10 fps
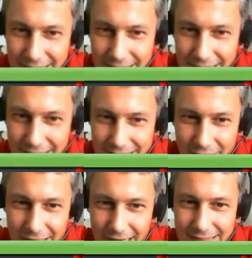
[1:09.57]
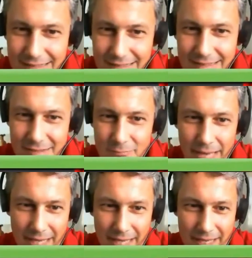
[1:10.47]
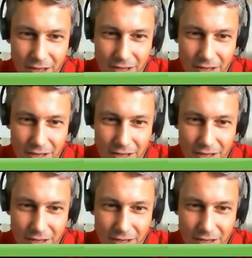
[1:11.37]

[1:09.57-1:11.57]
as well, right? Mangoes,